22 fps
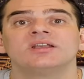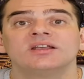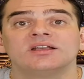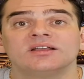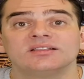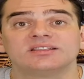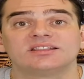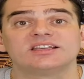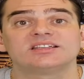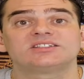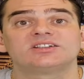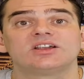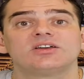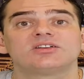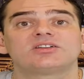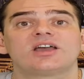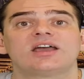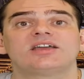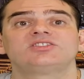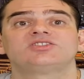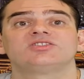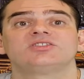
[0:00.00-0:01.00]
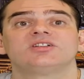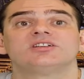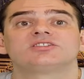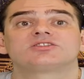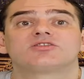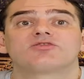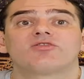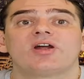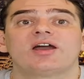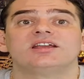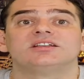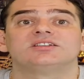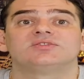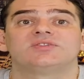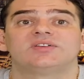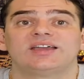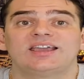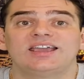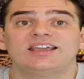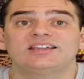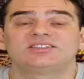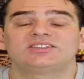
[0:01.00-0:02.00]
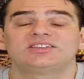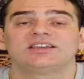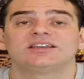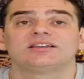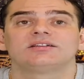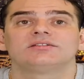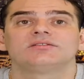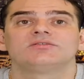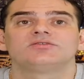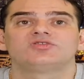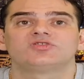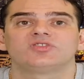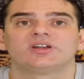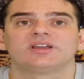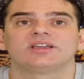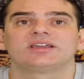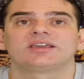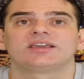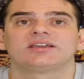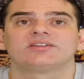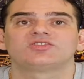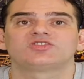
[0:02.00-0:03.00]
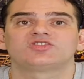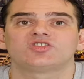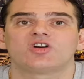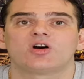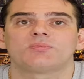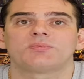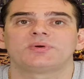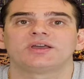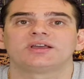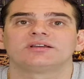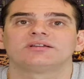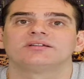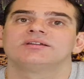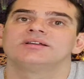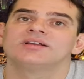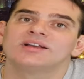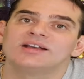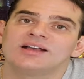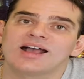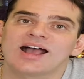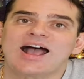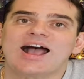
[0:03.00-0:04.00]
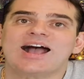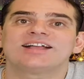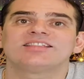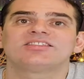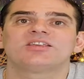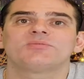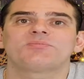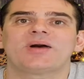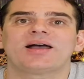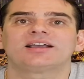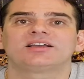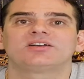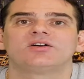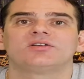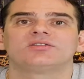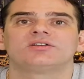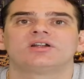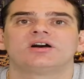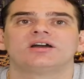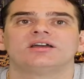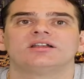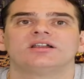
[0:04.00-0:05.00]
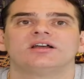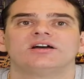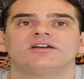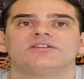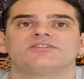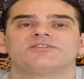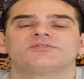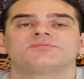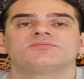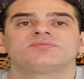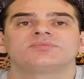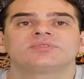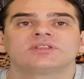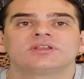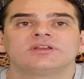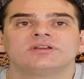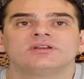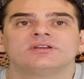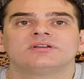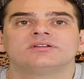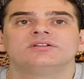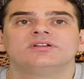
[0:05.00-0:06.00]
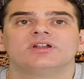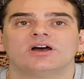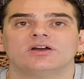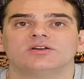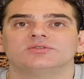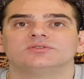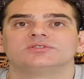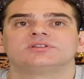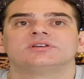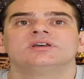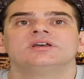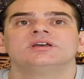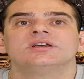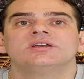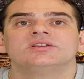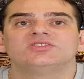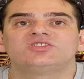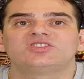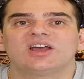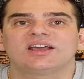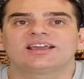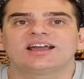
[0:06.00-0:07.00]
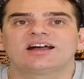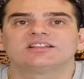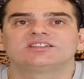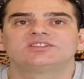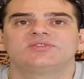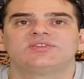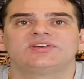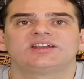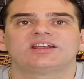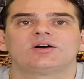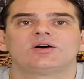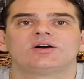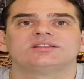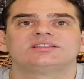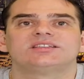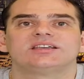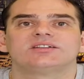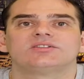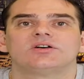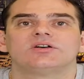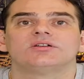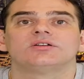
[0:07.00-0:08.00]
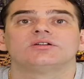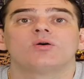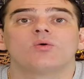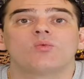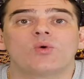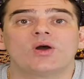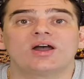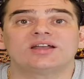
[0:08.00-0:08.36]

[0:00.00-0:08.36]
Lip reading: This location is great for eating, drinking, shopping, and the Bangkok nightlife. Note, check out a video I did on where